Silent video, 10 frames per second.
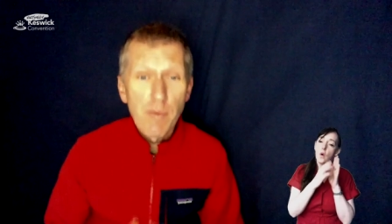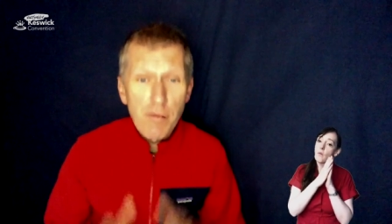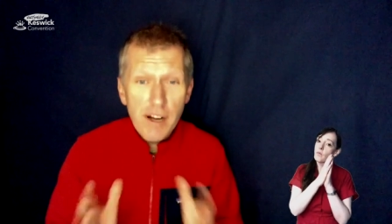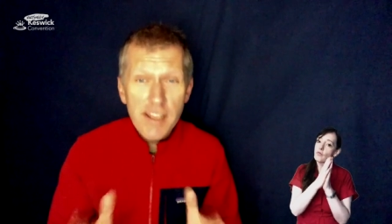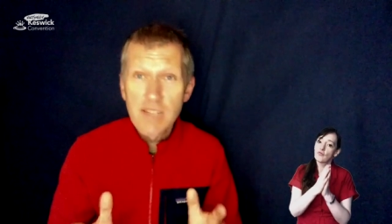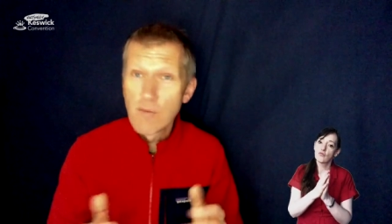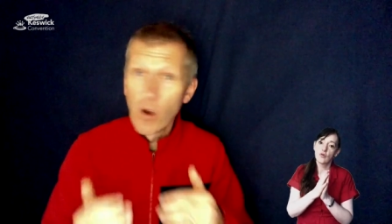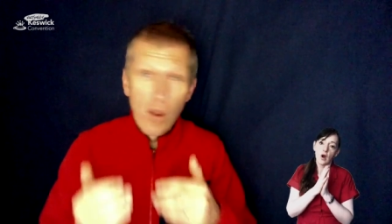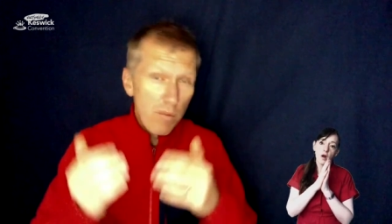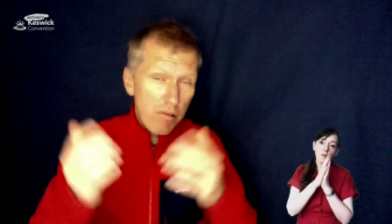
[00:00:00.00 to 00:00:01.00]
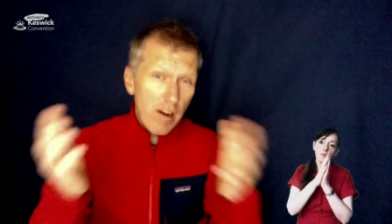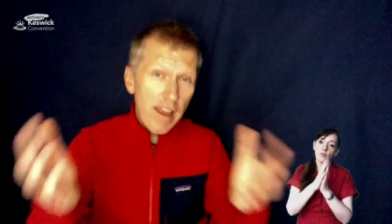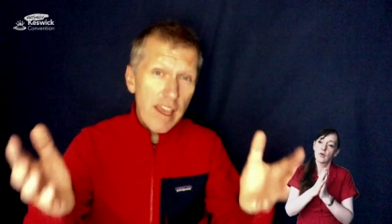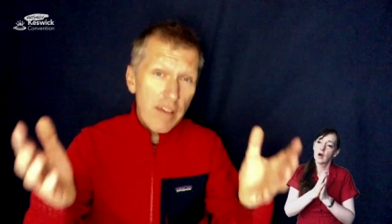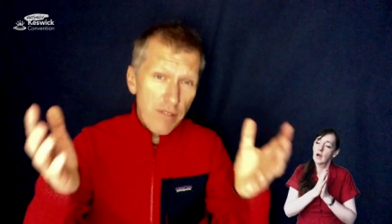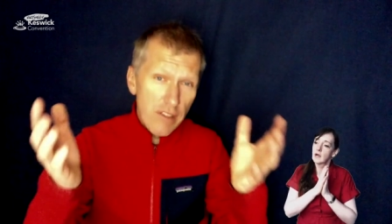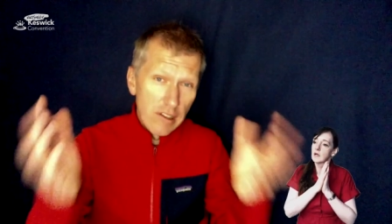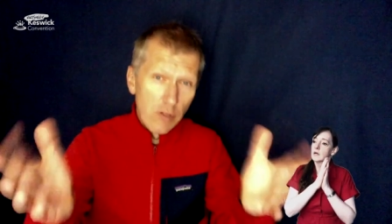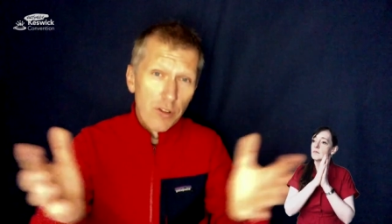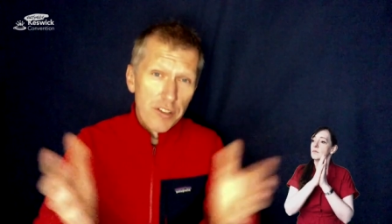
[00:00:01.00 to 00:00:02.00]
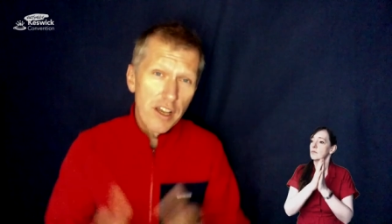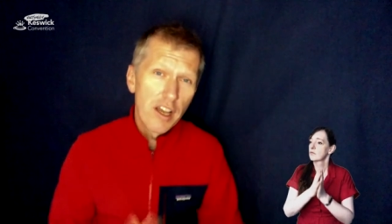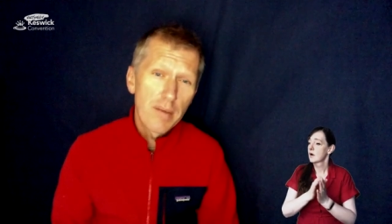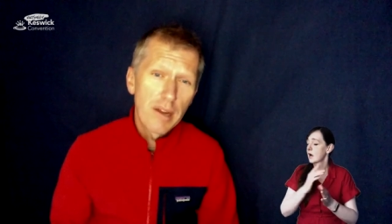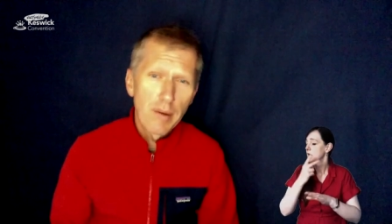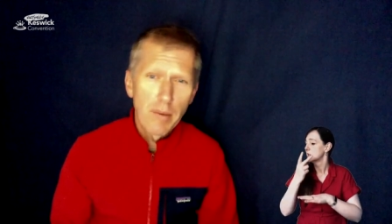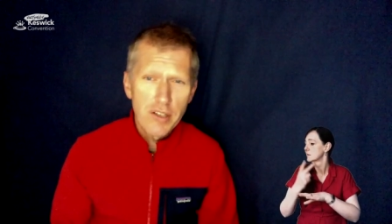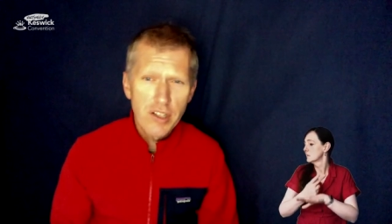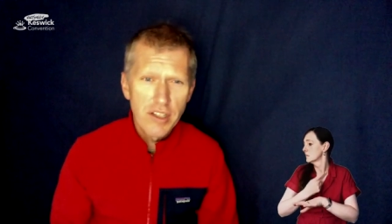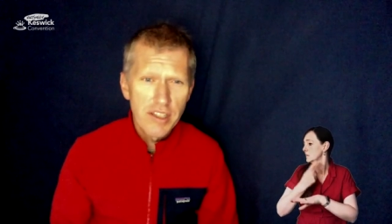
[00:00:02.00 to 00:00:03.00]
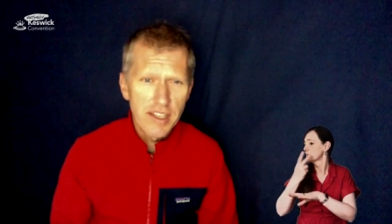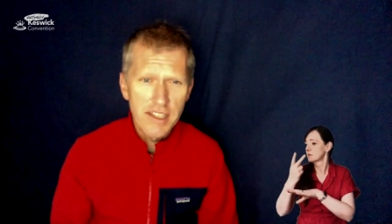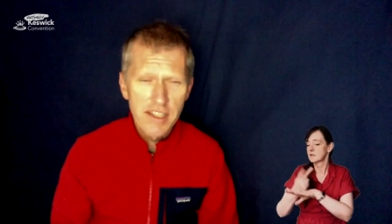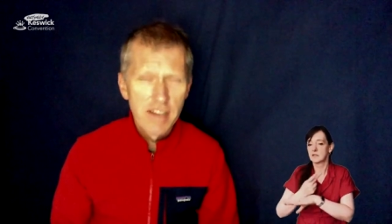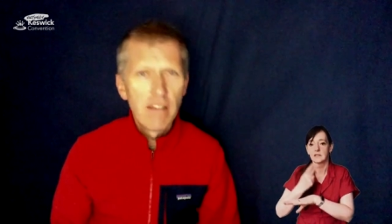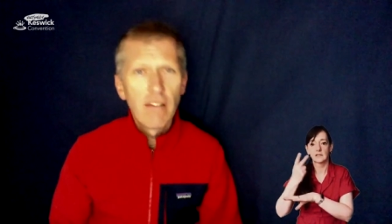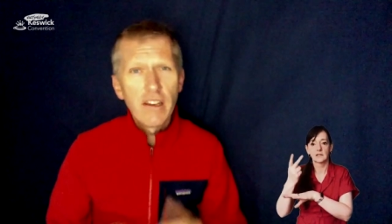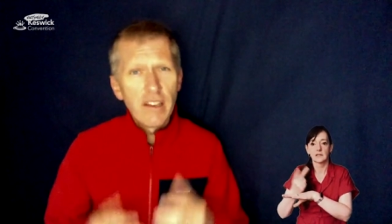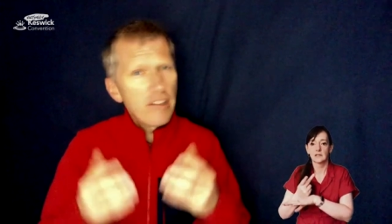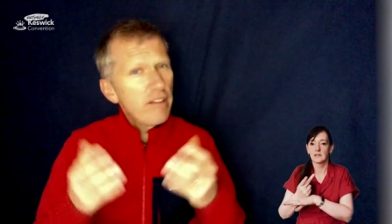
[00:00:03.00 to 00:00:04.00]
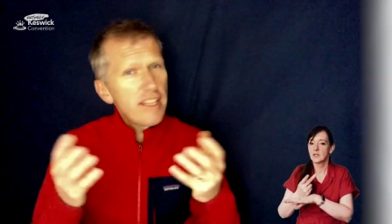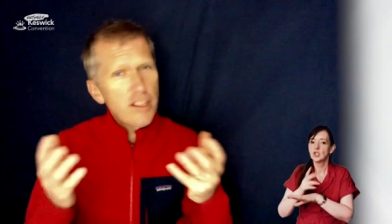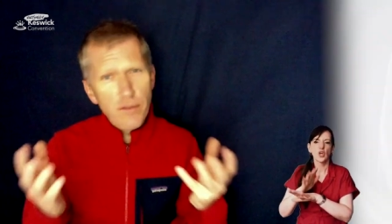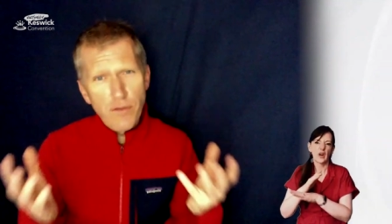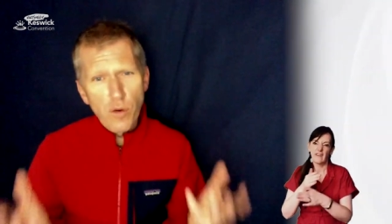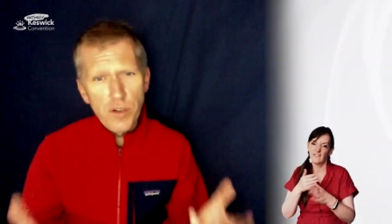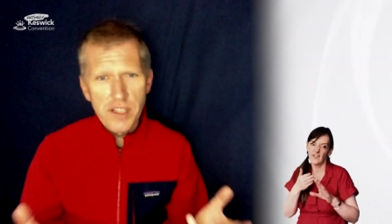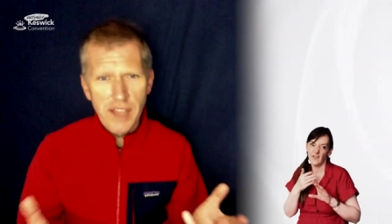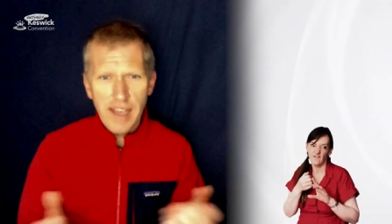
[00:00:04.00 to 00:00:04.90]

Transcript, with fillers: and pray some more. Pray for the Lord to open up opportunities. You know, you don't need to force